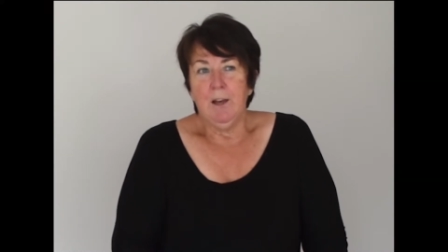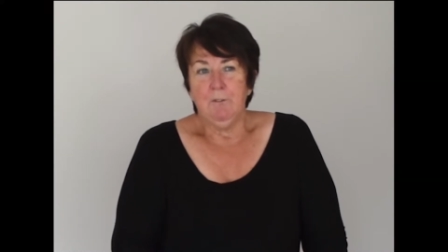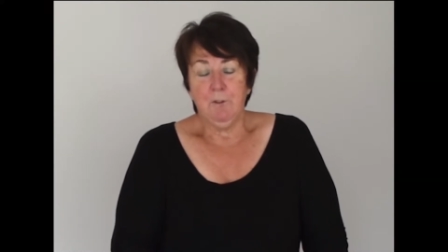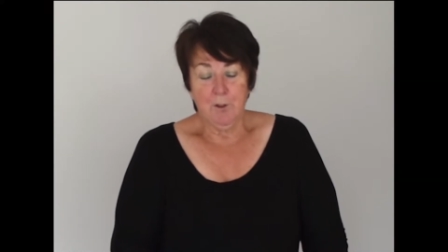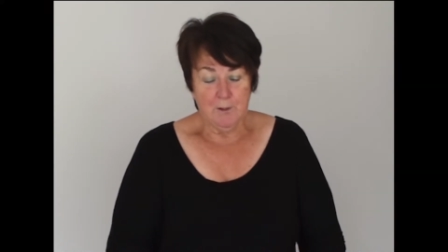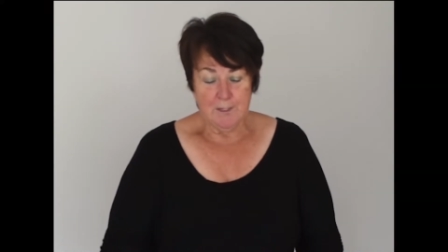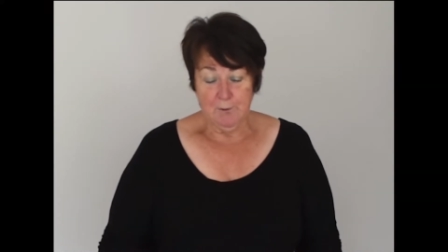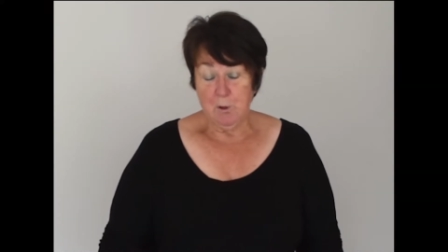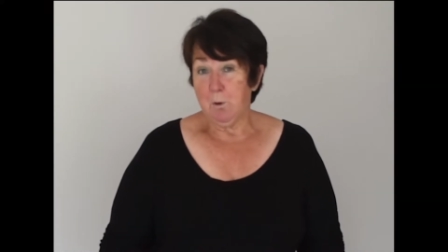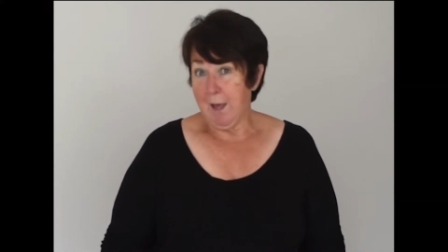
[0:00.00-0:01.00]
For those
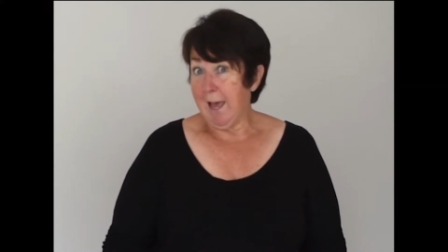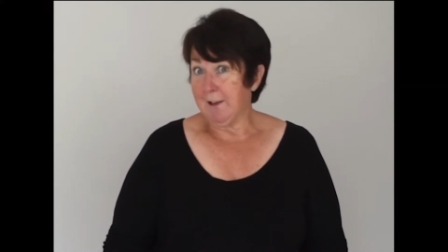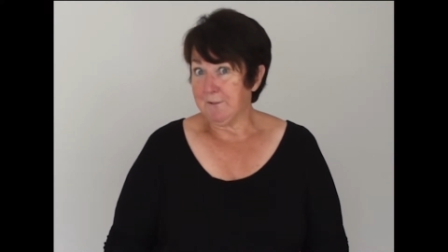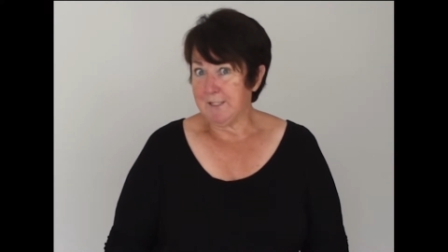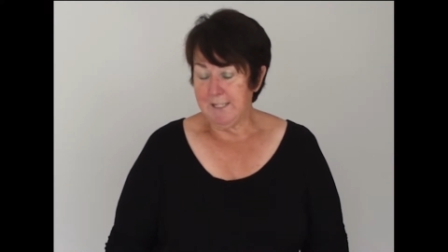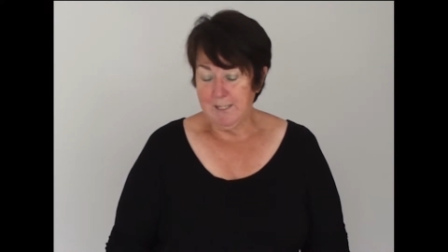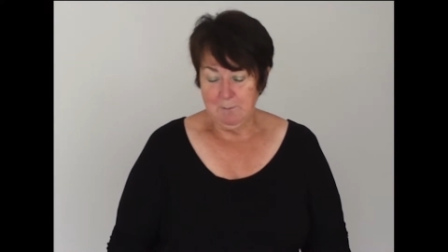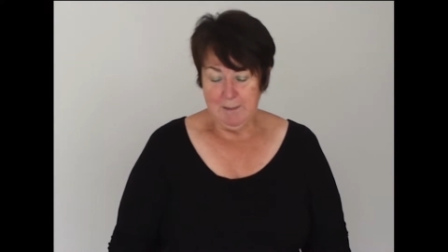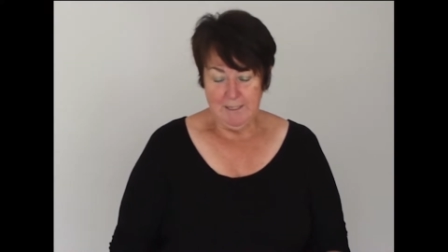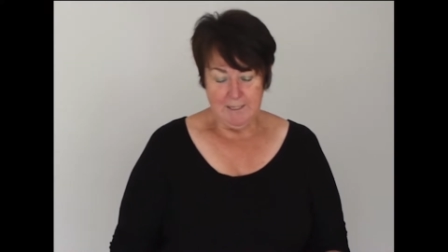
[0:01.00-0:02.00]
of you that have seen
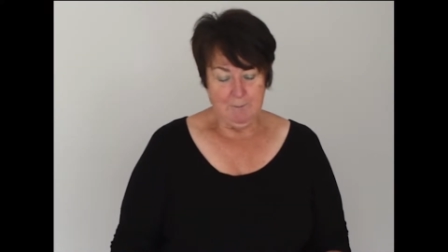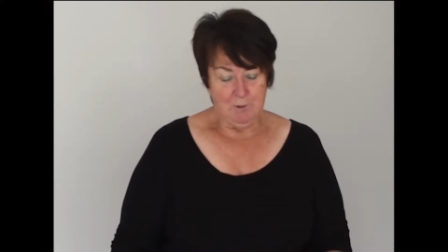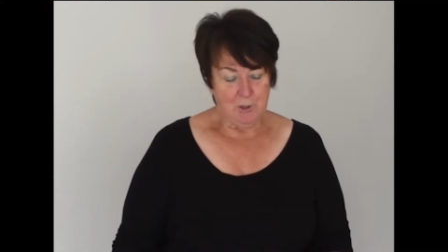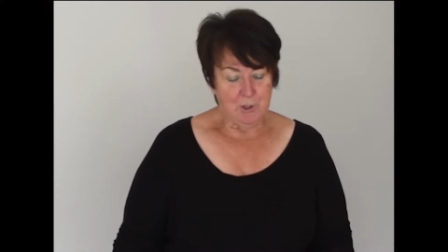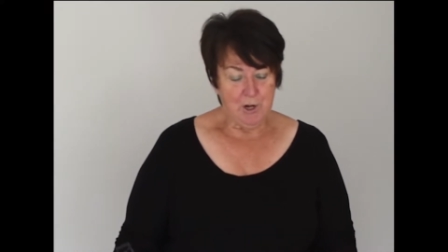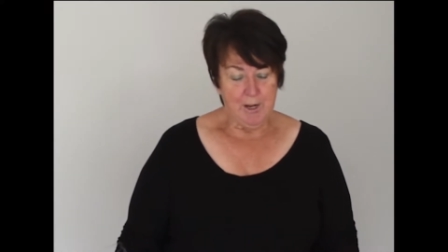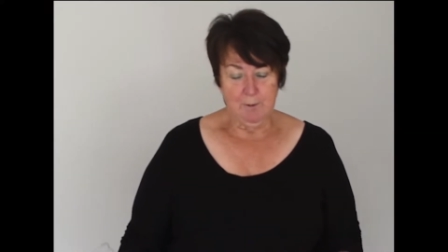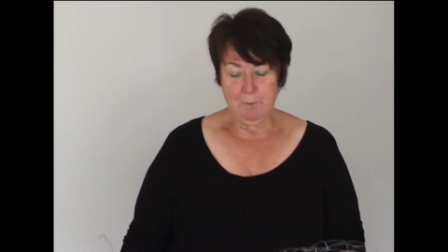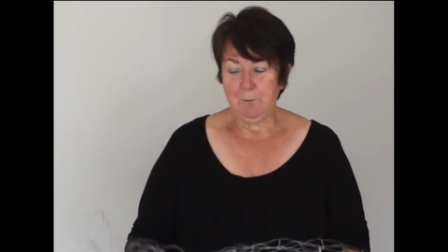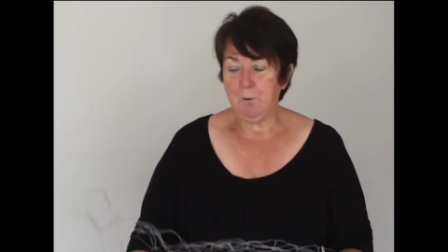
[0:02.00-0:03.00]
me
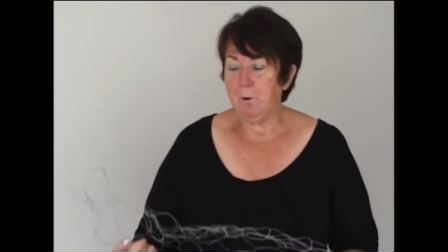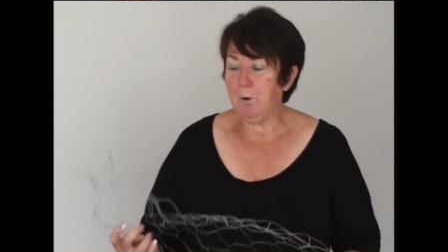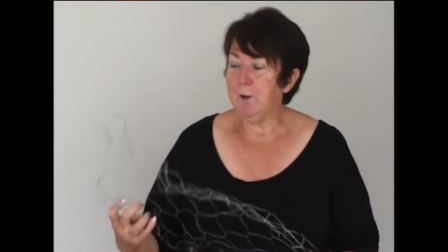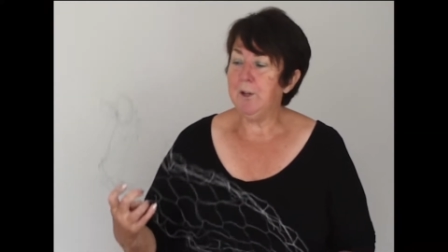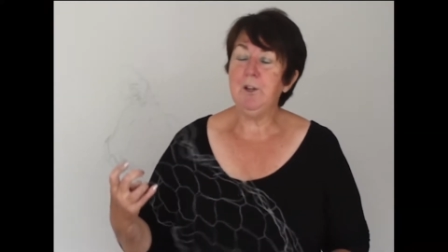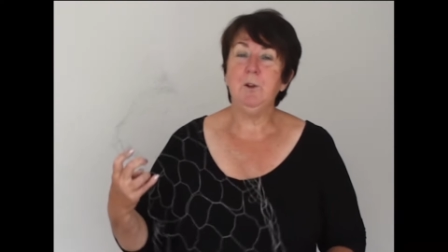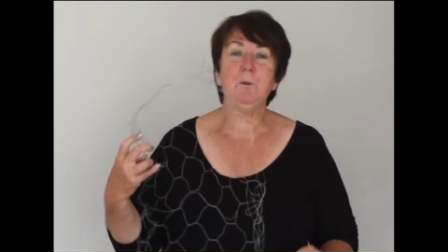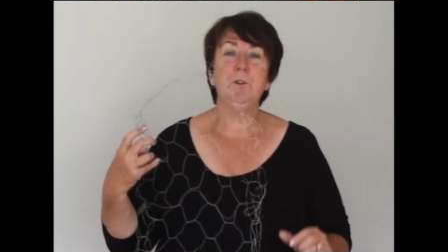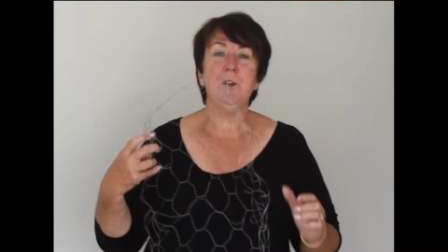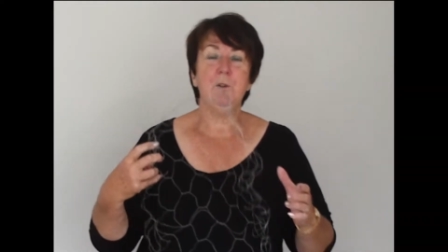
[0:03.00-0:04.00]
demonstrate before, you
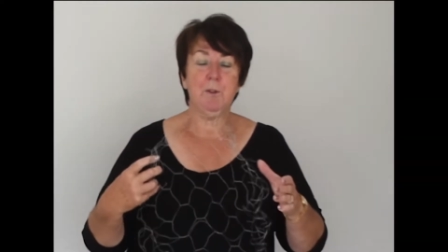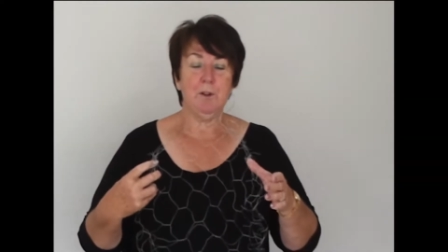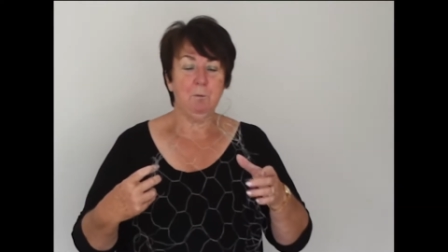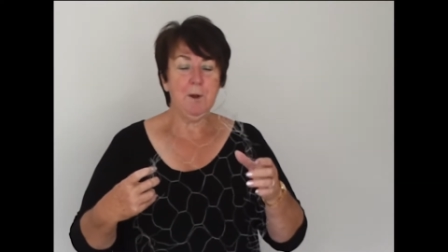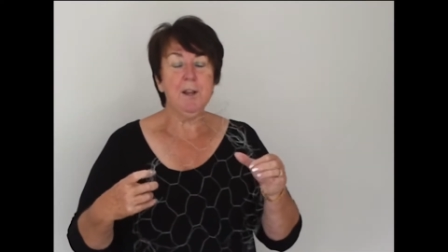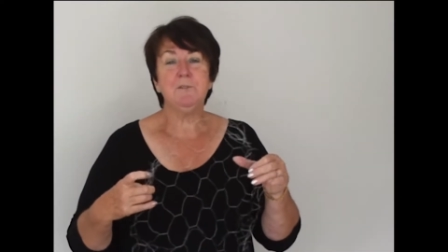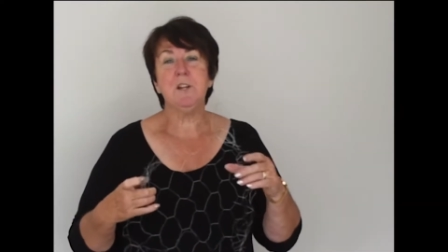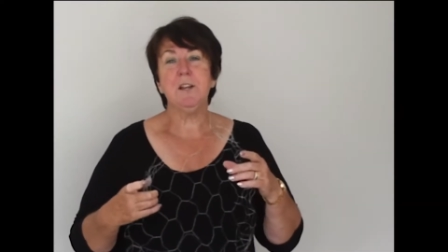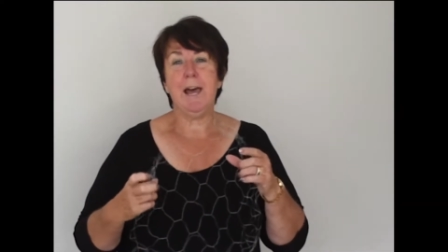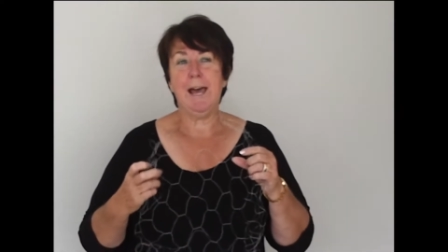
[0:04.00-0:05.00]
will know that when I've
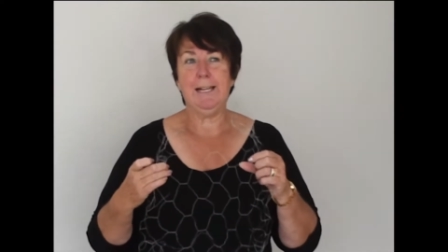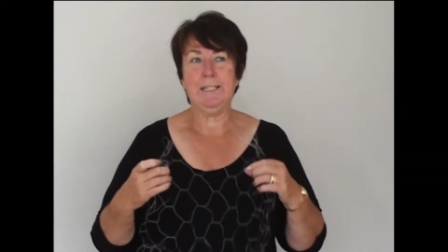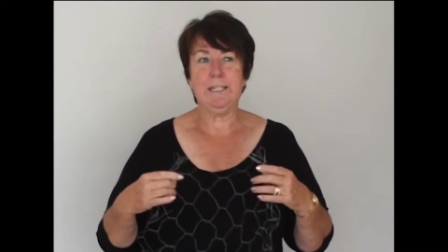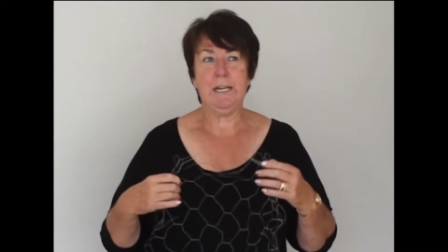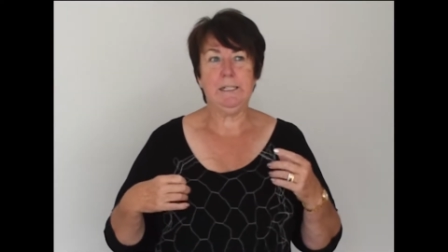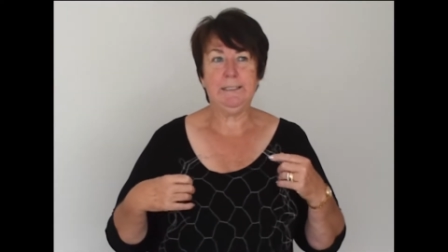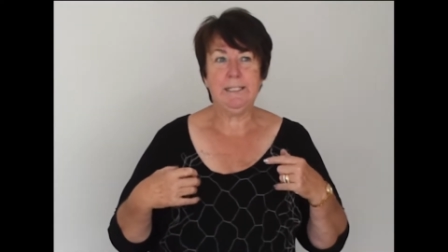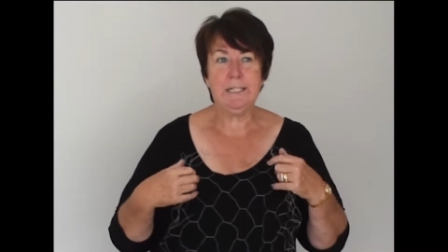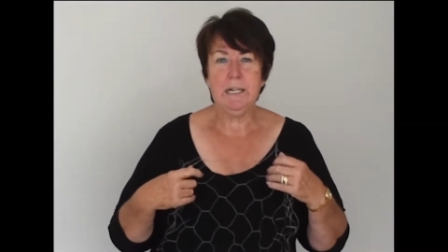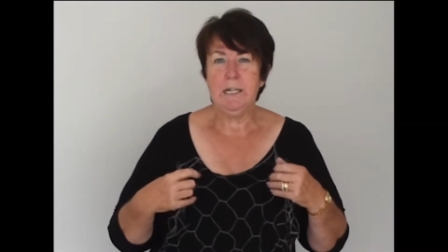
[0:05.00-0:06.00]
done a hand-tied,